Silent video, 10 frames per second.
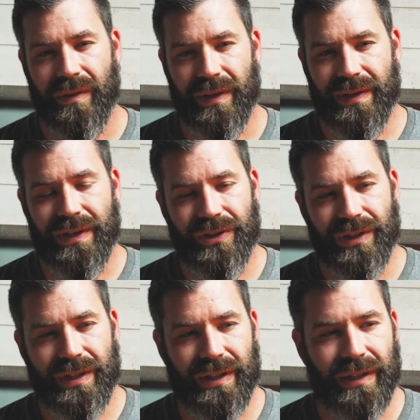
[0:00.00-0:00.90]

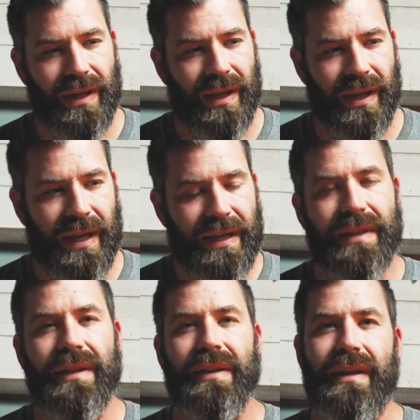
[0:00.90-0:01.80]
essentially
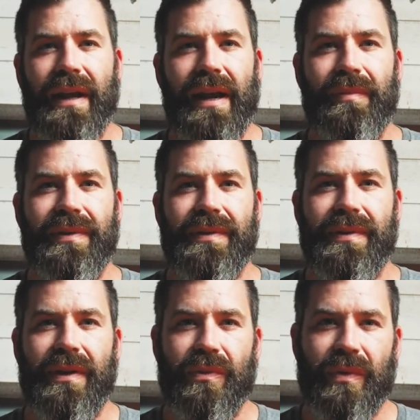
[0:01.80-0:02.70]
anything that happens
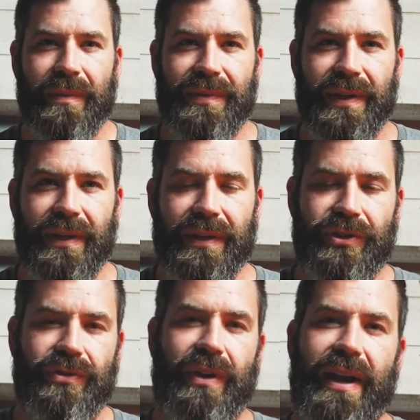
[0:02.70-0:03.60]
on the website, it
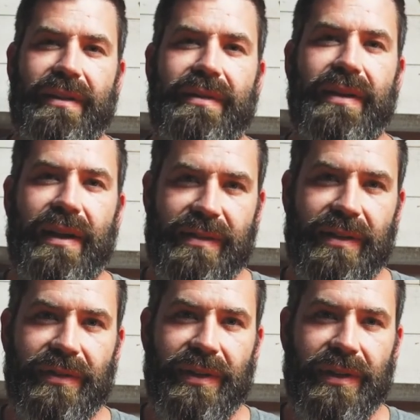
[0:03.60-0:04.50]
tracks the
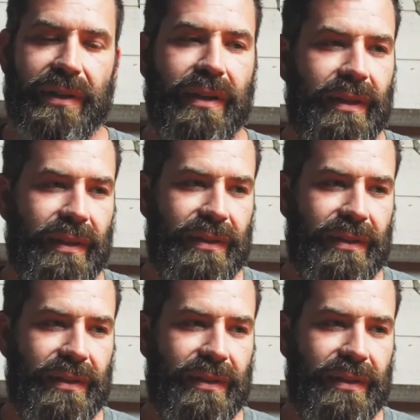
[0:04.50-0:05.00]
activity that's